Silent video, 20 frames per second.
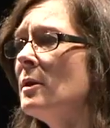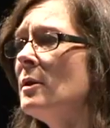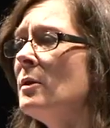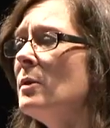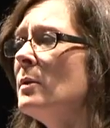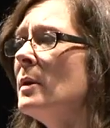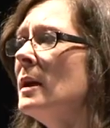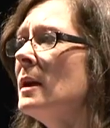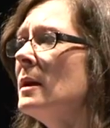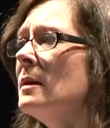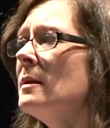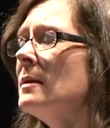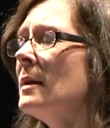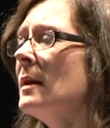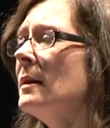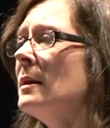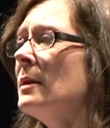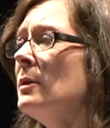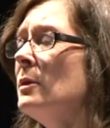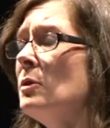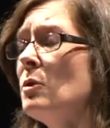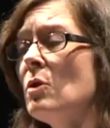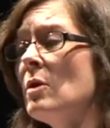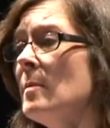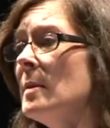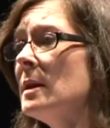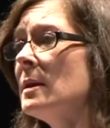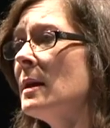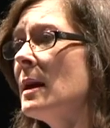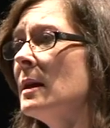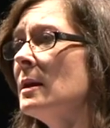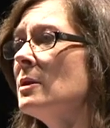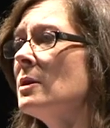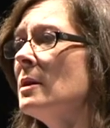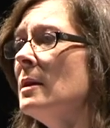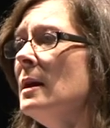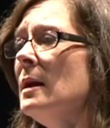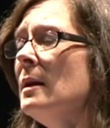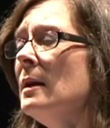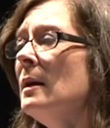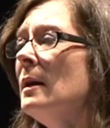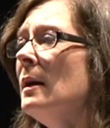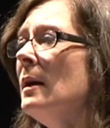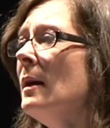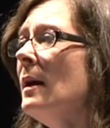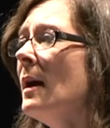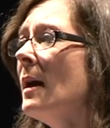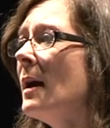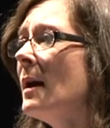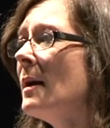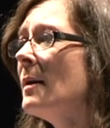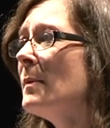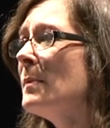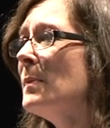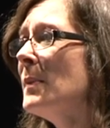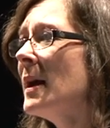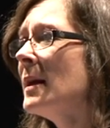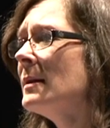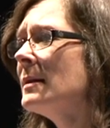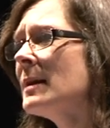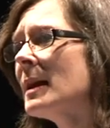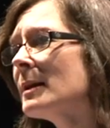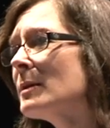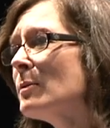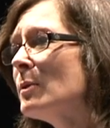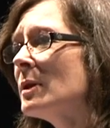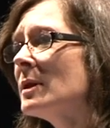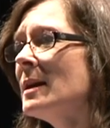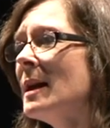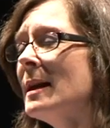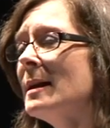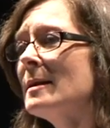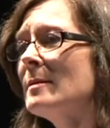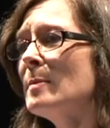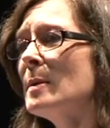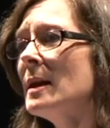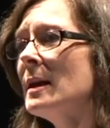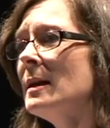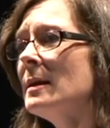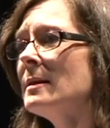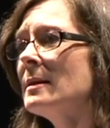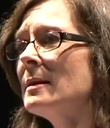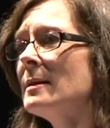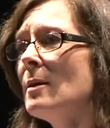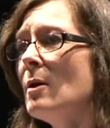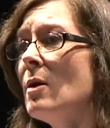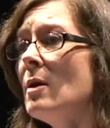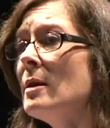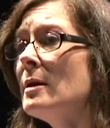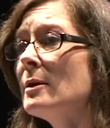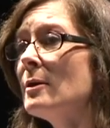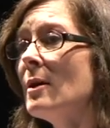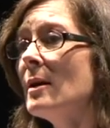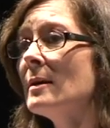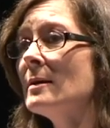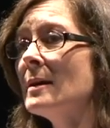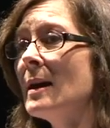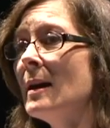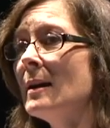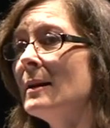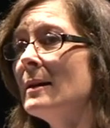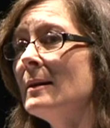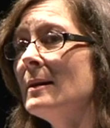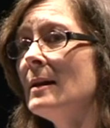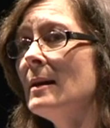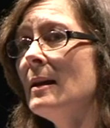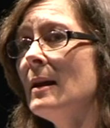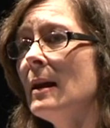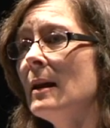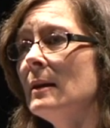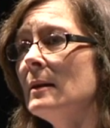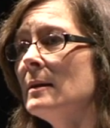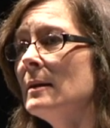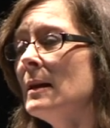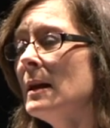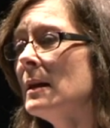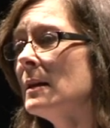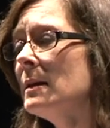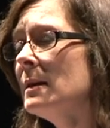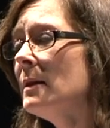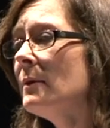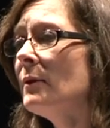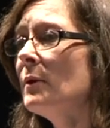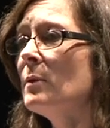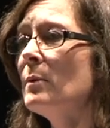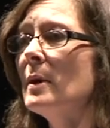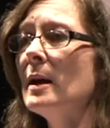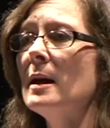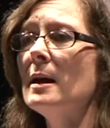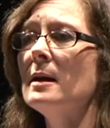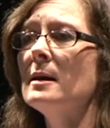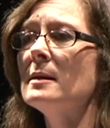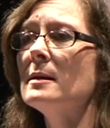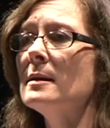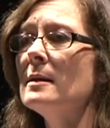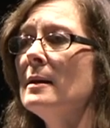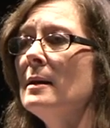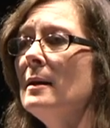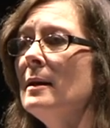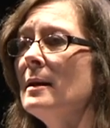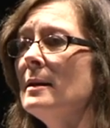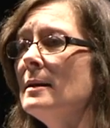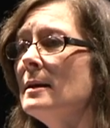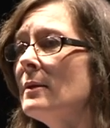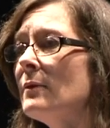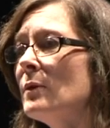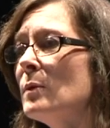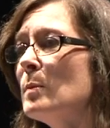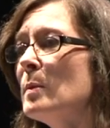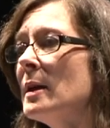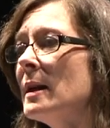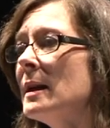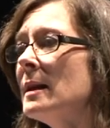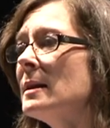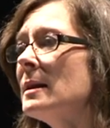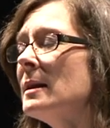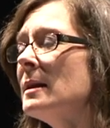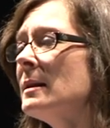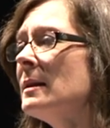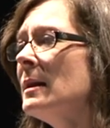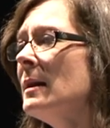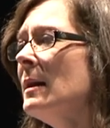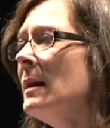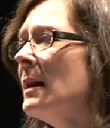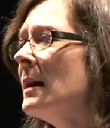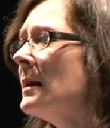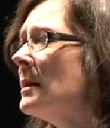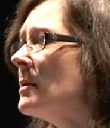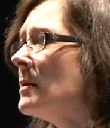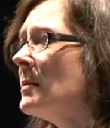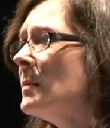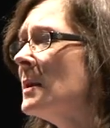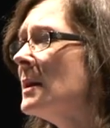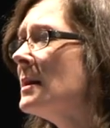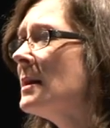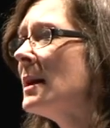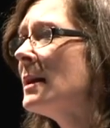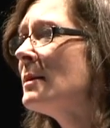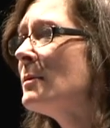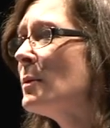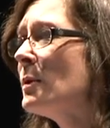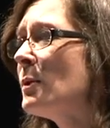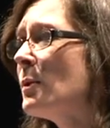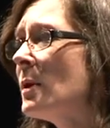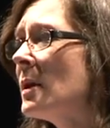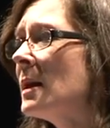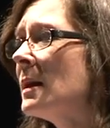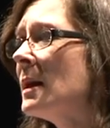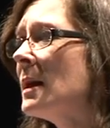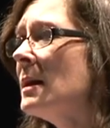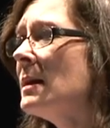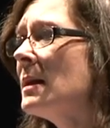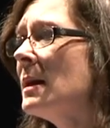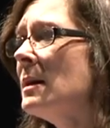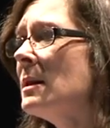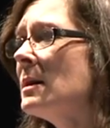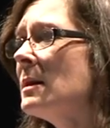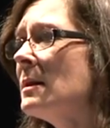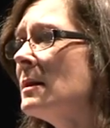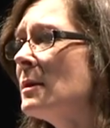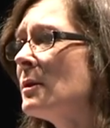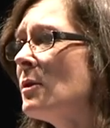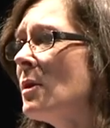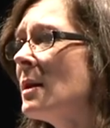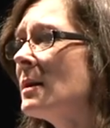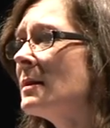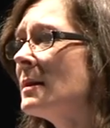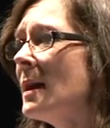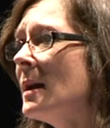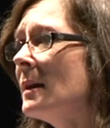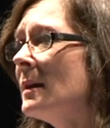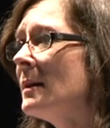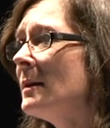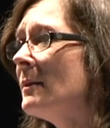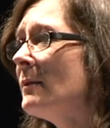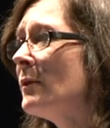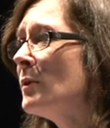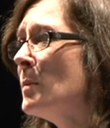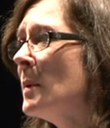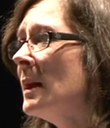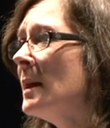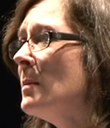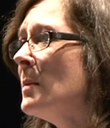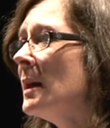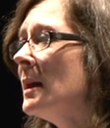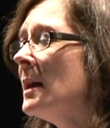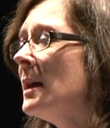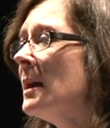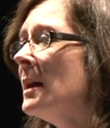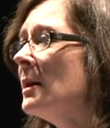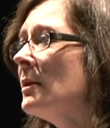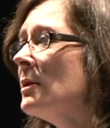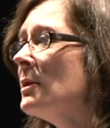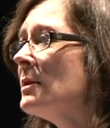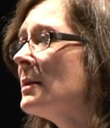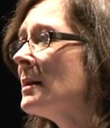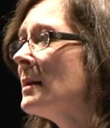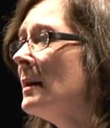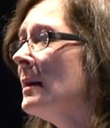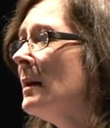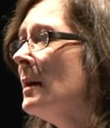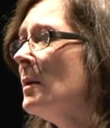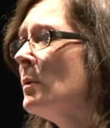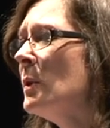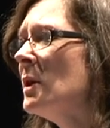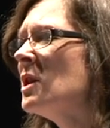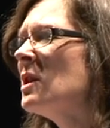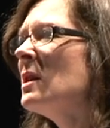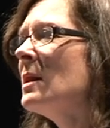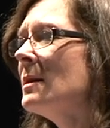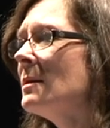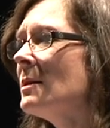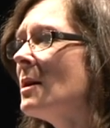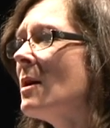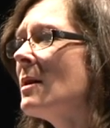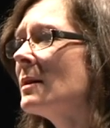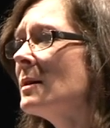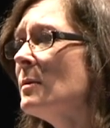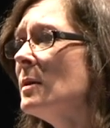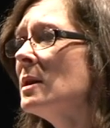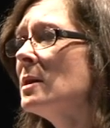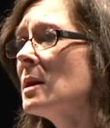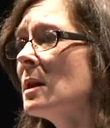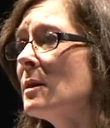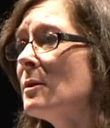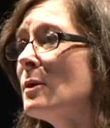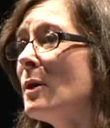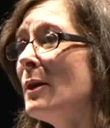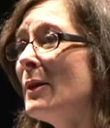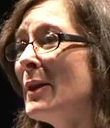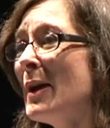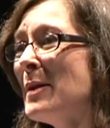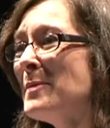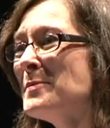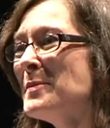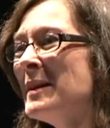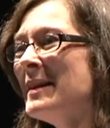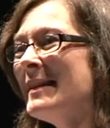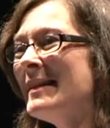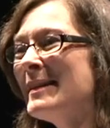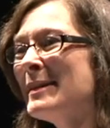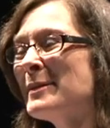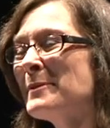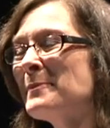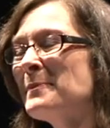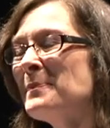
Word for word: know, is an enormous country, and sex work takes place all across Canada and in different ways, in different places. And there's been sex work organizations across Canada for many, many years. We just didn't talk to each other all that much.